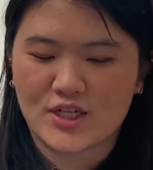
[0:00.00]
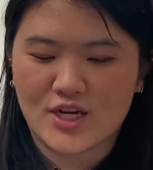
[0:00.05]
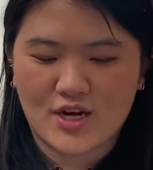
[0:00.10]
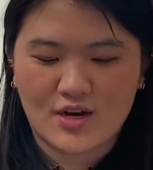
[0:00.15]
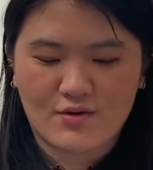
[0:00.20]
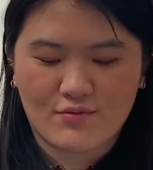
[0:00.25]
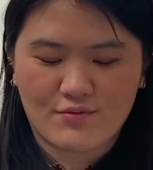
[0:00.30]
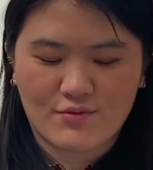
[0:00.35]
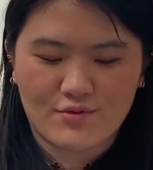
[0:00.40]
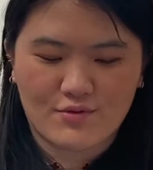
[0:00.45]
J.
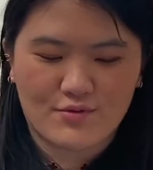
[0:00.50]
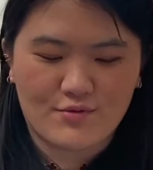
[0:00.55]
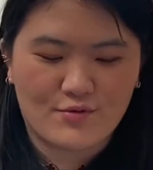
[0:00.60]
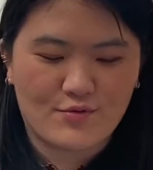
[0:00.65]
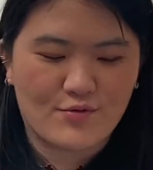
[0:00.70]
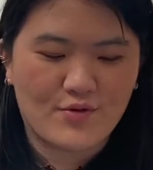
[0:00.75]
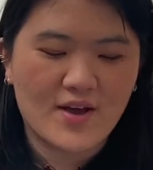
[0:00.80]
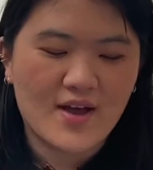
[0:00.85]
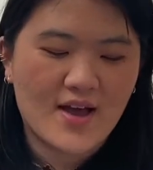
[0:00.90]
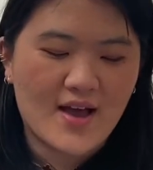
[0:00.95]

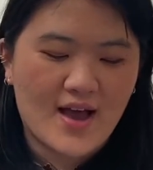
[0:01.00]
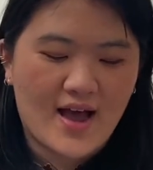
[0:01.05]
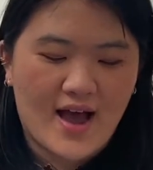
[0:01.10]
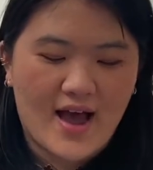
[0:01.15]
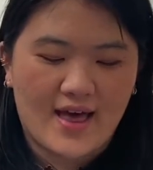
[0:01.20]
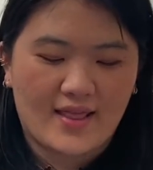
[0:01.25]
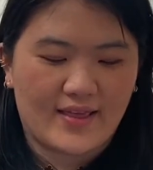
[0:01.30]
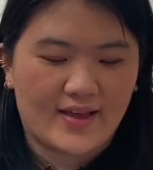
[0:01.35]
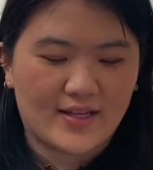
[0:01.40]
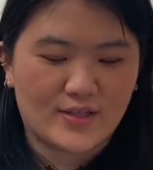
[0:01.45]
Crew.
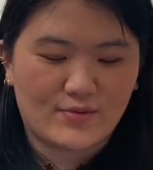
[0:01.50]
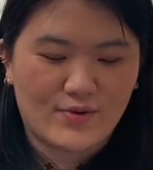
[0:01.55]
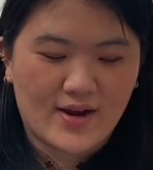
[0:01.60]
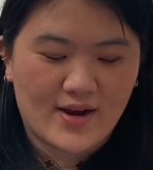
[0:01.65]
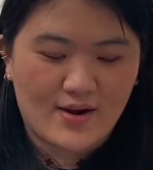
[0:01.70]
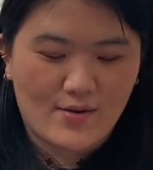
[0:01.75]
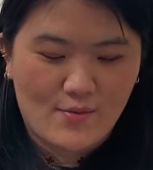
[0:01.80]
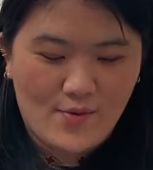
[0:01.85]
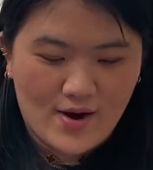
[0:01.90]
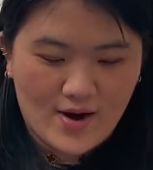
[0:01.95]
I liked
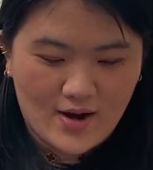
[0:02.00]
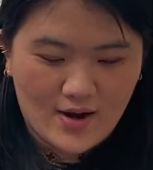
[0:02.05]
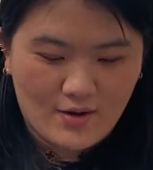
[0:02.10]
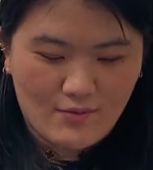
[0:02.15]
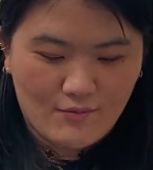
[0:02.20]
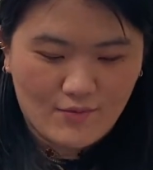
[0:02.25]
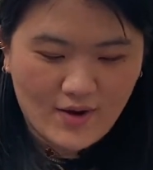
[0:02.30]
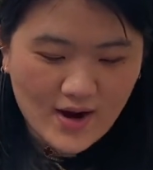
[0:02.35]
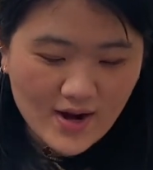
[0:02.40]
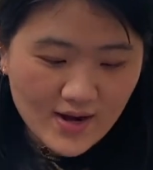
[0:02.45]
wearing
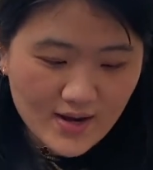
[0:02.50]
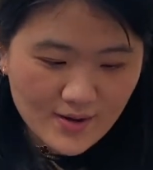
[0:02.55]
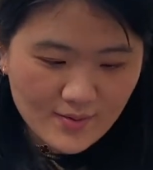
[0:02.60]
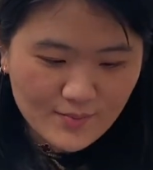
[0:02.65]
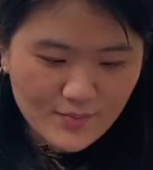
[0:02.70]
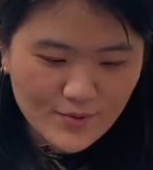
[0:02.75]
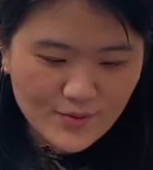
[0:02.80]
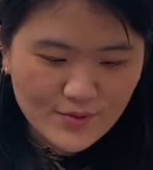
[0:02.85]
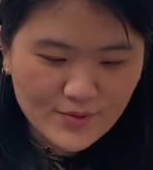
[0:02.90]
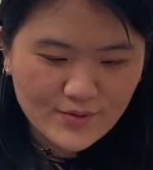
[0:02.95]
riding
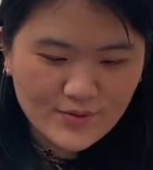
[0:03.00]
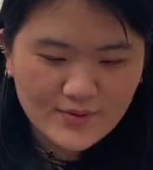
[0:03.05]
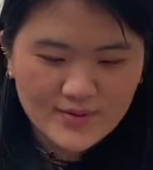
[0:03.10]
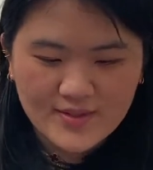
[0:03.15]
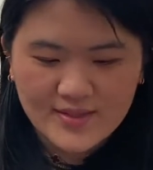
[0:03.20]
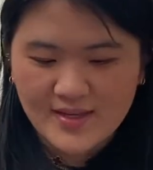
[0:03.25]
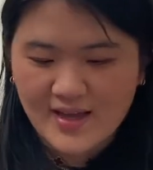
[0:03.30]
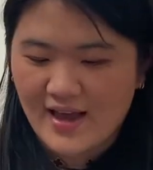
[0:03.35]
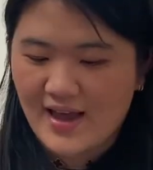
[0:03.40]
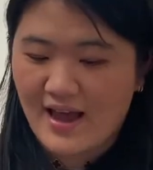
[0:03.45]

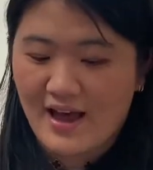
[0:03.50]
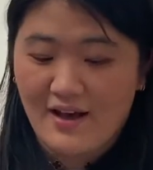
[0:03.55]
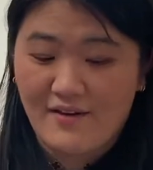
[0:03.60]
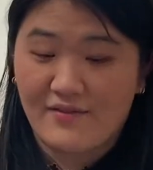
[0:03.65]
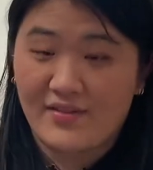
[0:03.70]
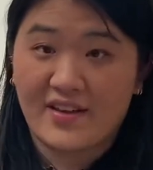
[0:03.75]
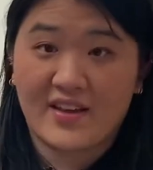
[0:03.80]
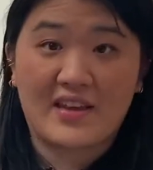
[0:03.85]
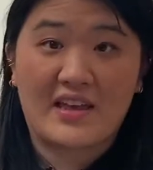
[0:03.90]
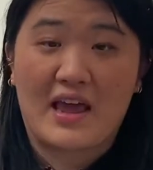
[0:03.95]
boots. I have
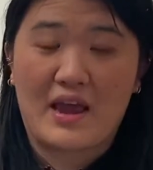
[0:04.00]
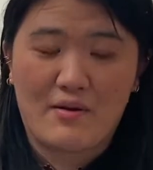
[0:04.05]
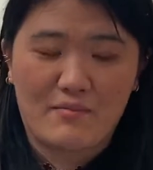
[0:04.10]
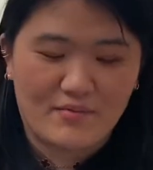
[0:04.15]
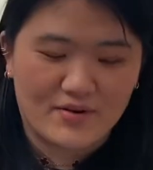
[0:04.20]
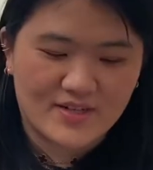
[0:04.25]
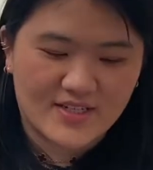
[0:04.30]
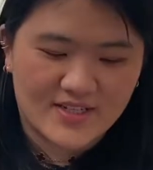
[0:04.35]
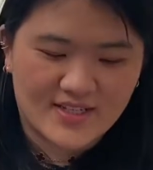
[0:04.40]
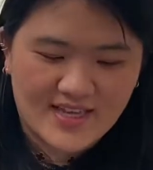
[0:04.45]
like
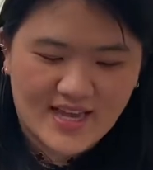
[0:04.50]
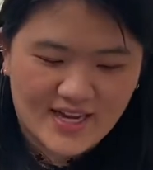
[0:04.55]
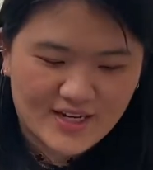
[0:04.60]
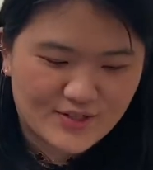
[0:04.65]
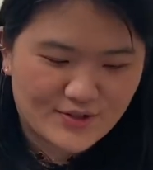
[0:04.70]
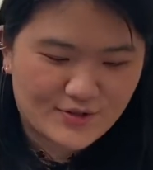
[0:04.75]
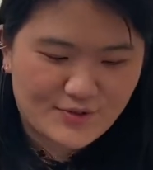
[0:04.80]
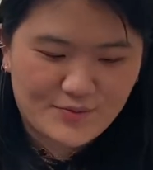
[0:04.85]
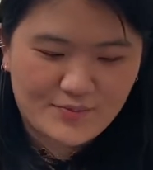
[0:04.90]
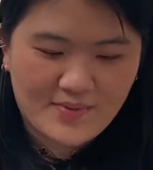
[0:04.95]
Cambridge
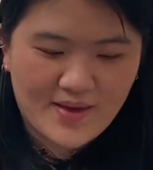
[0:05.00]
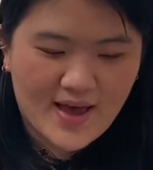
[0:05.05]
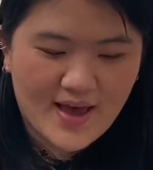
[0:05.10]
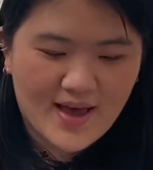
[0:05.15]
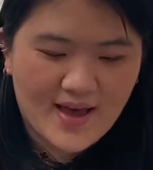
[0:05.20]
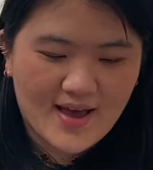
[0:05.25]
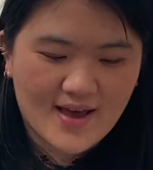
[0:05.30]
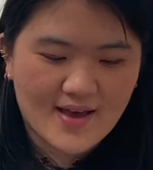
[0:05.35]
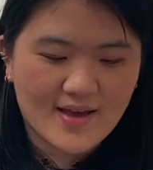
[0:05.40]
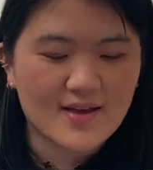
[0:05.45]
satchel
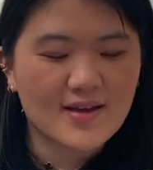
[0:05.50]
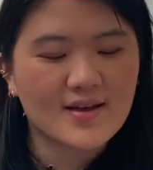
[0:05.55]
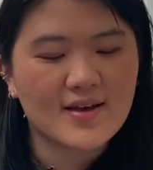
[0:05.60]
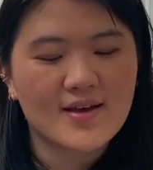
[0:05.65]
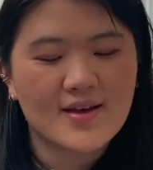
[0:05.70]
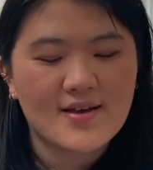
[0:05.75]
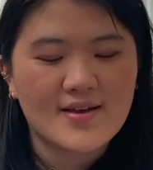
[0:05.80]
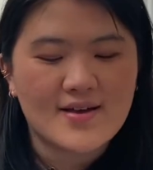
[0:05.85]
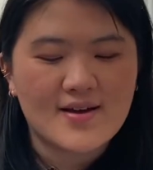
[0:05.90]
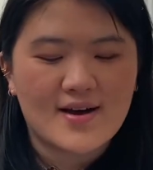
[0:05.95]
bag.
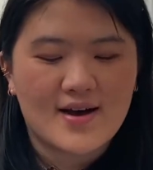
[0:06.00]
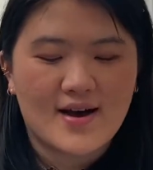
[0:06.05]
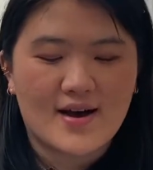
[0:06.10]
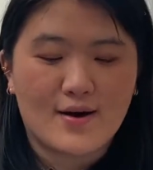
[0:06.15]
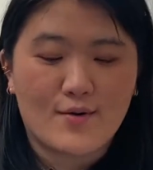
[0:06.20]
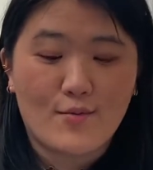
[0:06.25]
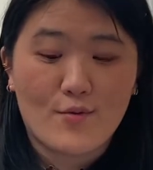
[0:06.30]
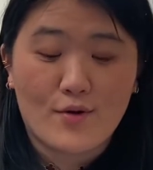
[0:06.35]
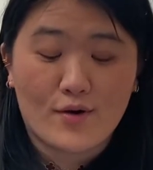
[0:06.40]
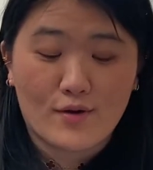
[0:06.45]

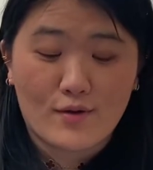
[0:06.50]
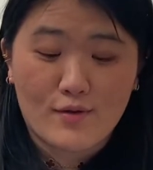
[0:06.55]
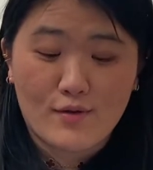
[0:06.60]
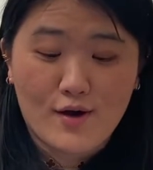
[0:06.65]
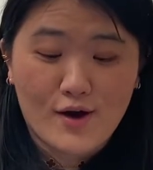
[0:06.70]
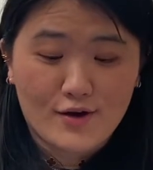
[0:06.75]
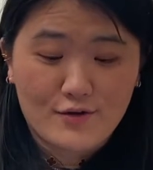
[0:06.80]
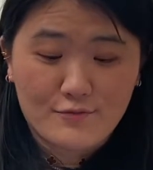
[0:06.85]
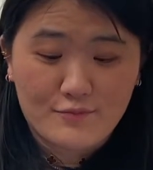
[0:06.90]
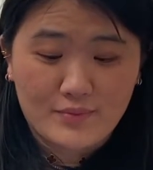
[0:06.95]
Wore a
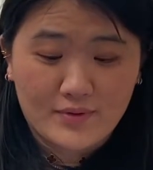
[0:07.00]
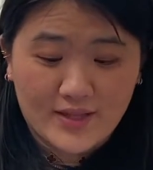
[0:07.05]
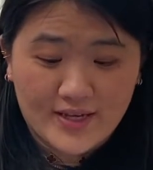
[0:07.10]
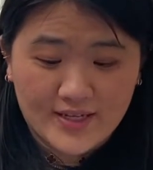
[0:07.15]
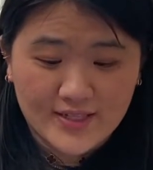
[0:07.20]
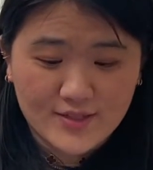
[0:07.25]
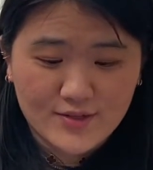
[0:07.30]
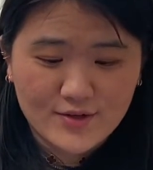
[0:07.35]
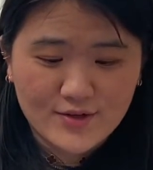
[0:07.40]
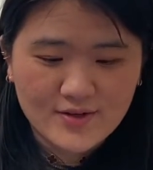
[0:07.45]
lot of
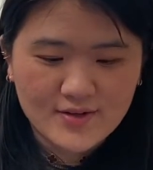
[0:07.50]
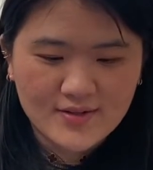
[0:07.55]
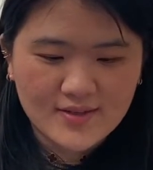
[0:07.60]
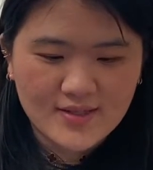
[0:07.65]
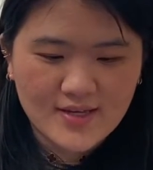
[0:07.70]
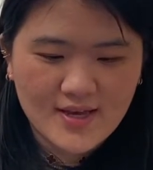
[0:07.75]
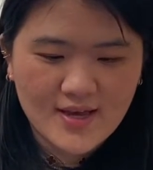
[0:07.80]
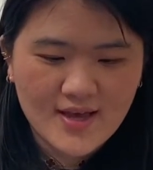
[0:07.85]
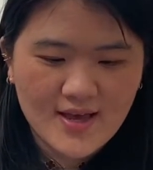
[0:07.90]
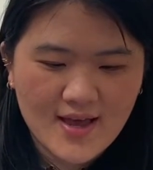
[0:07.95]
blazers.